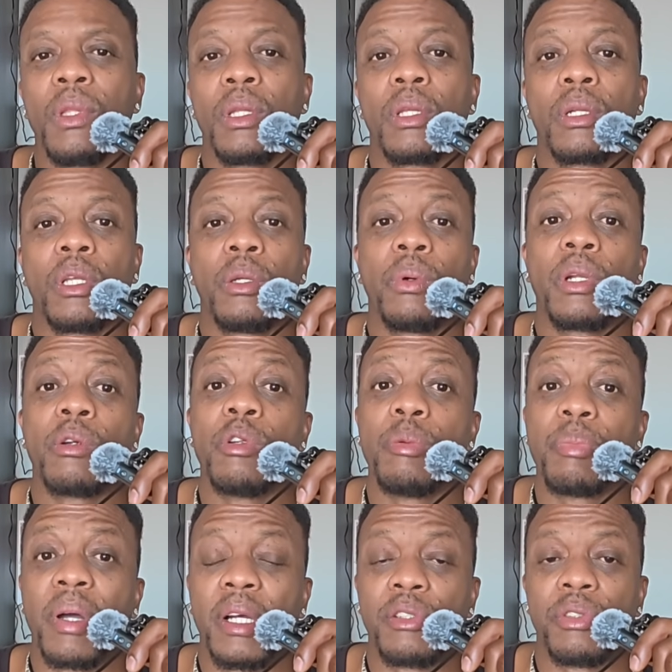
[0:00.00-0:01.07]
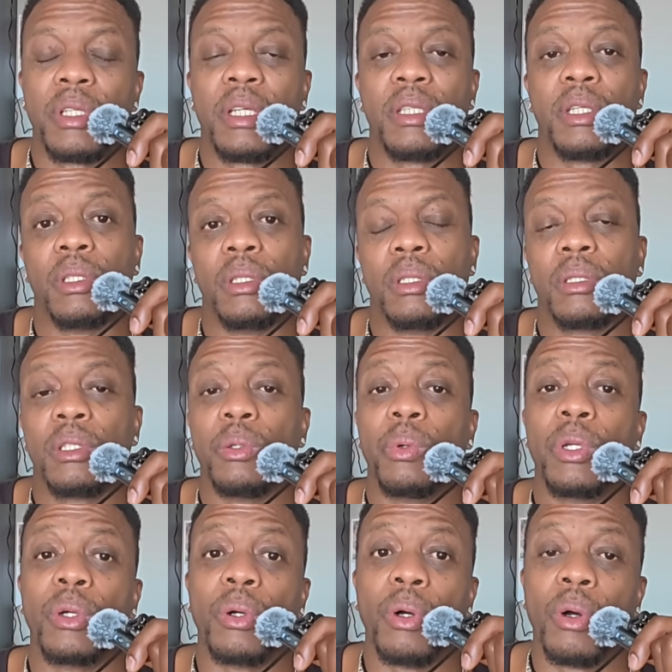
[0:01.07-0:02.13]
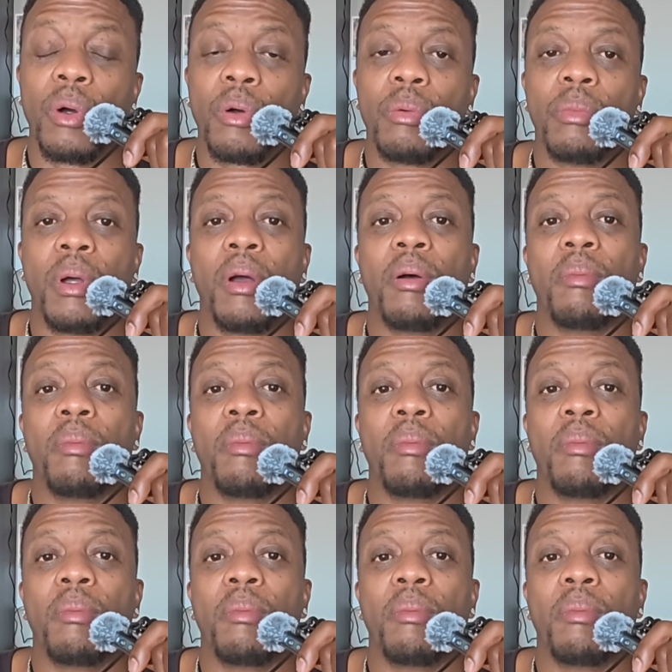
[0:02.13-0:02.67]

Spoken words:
You want to repatriate, you want to go home.